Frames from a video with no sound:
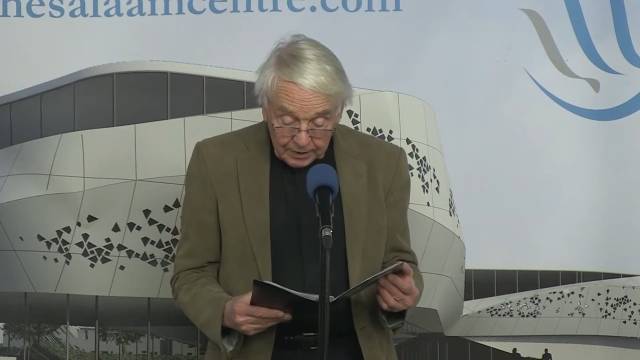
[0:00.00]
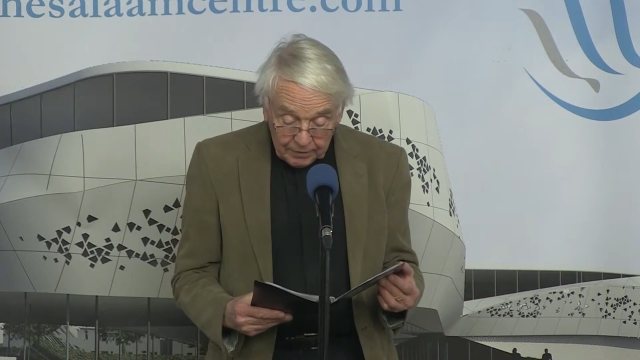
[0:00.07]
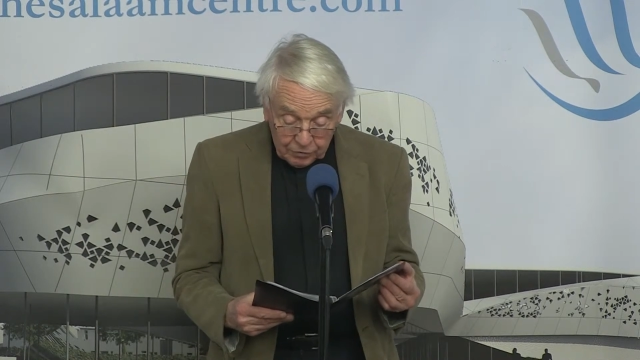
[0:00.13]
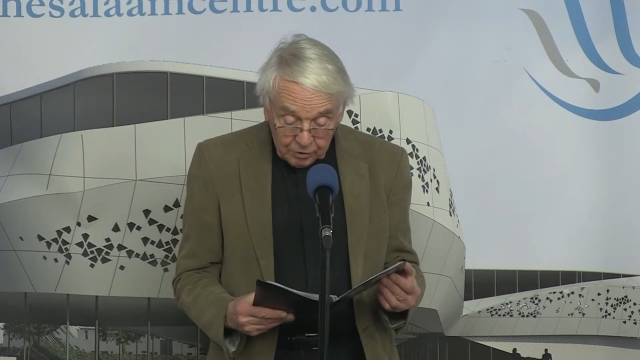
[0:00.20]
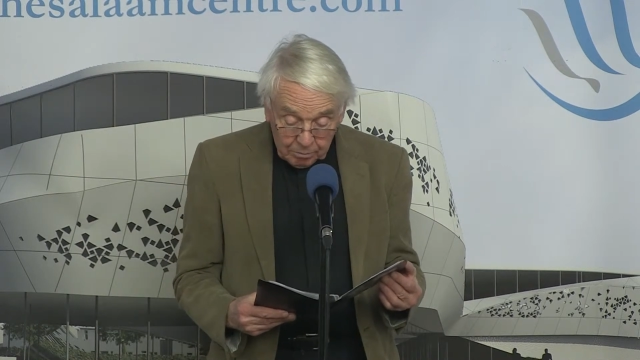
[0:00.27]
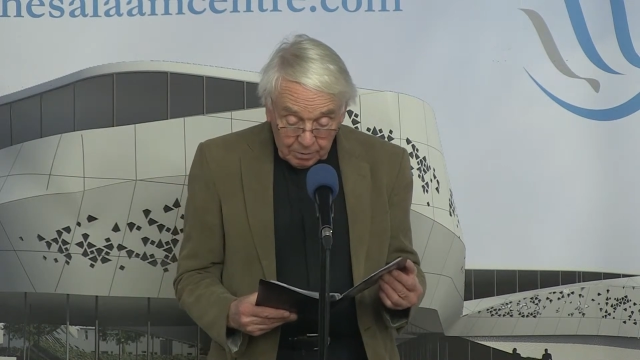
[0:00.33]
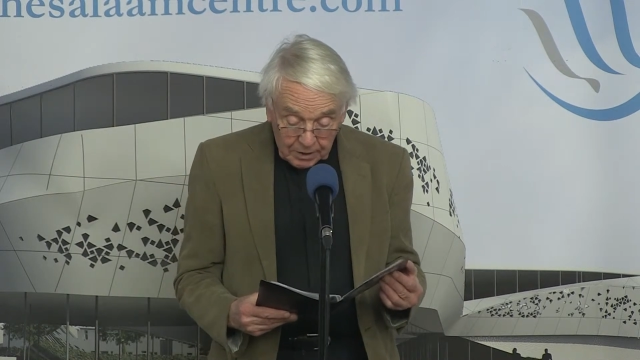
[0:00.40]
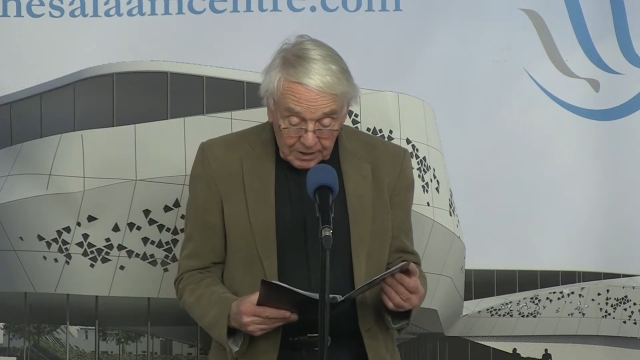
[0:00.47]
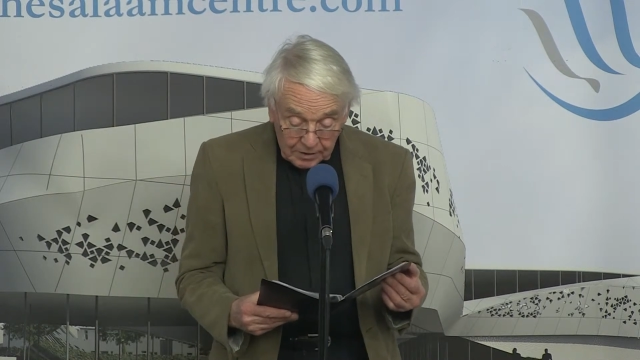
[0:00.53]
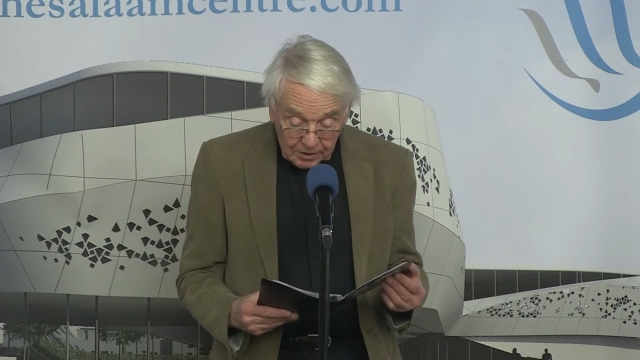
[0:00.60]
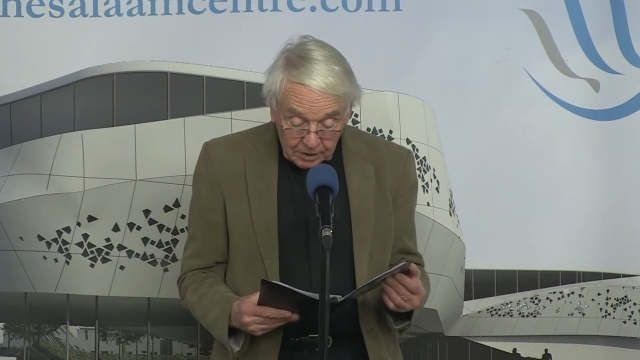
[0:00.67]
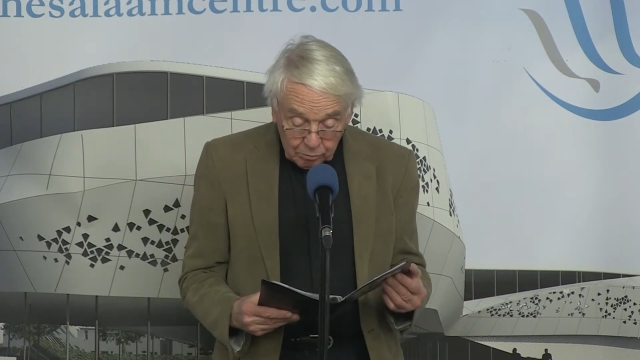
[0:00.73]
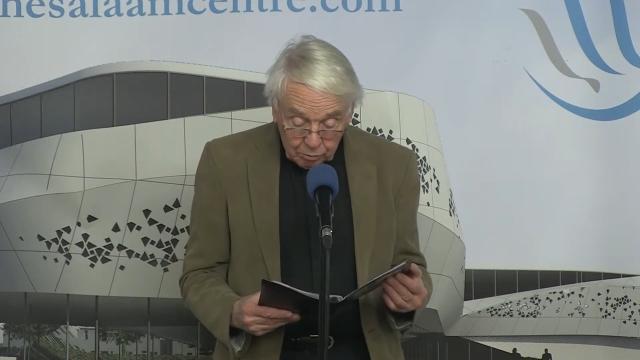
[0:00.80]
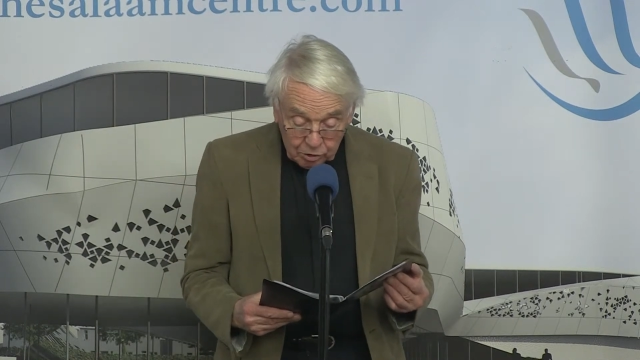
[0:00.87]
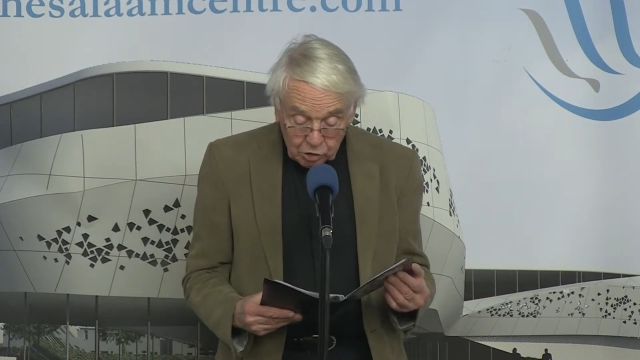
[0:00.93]
if the
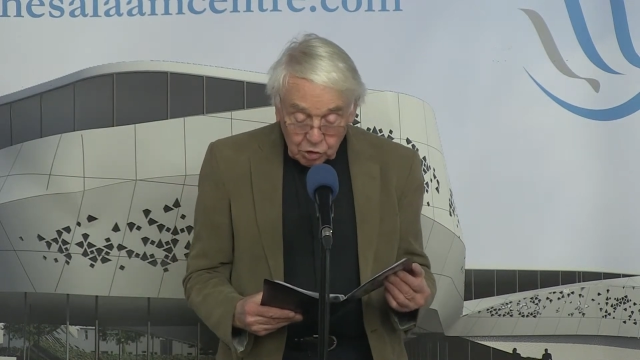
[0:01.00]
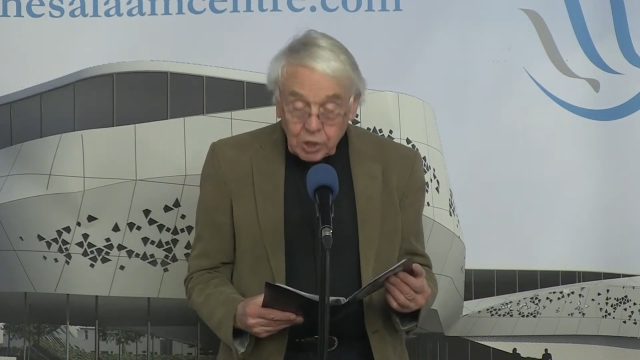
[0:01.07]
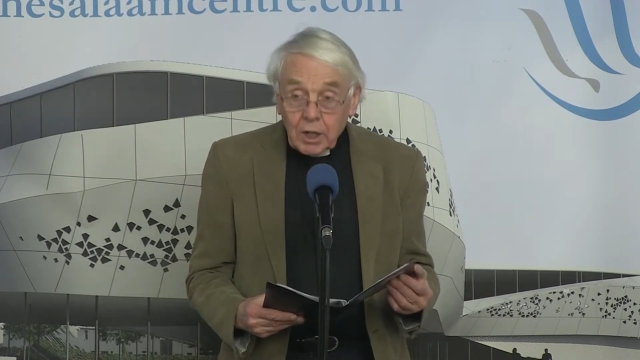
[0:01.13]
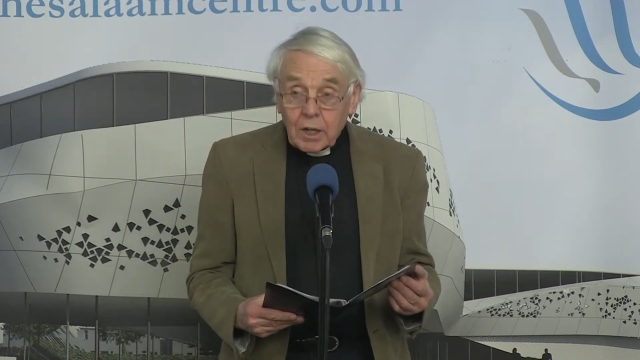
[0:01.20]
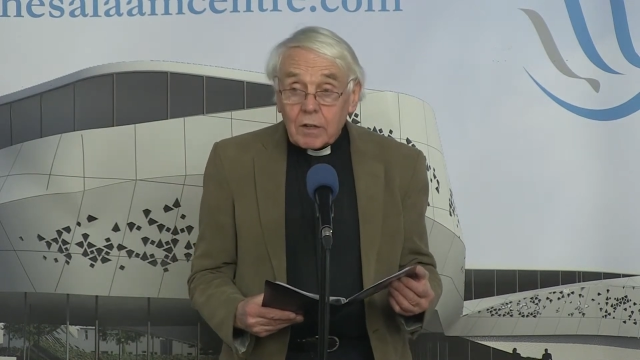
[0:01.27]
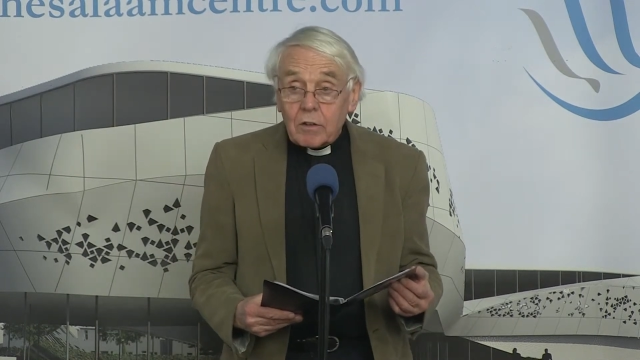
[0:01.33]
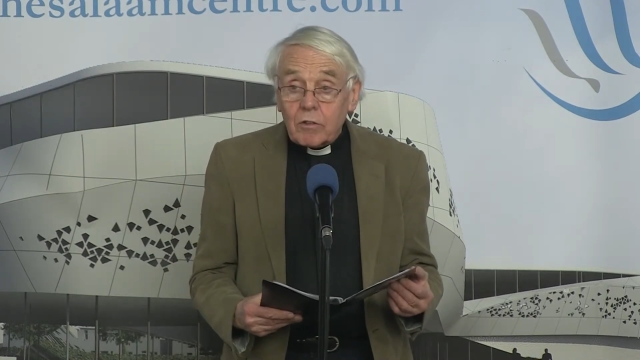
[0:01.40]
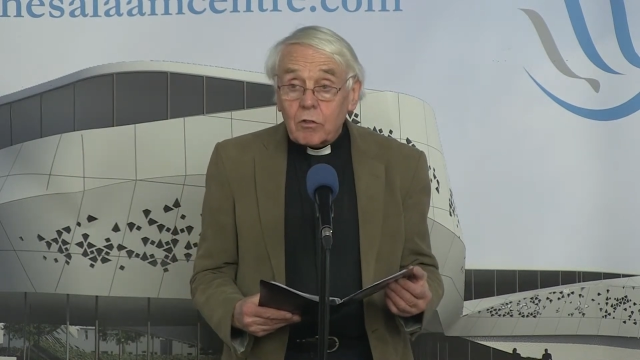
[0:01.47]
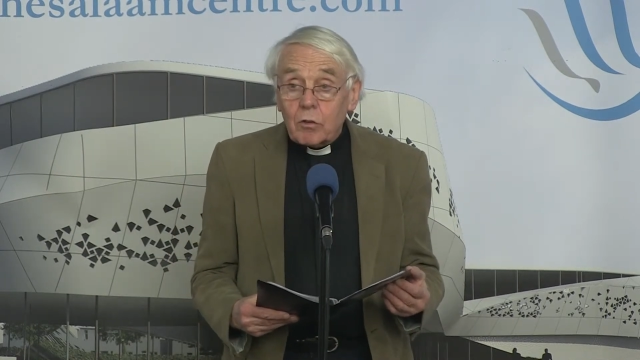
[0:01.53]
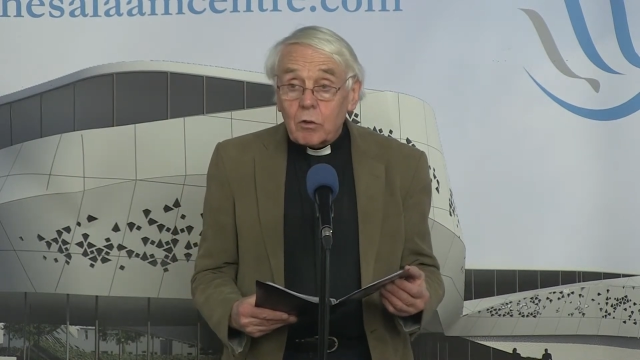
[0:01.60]
media would share this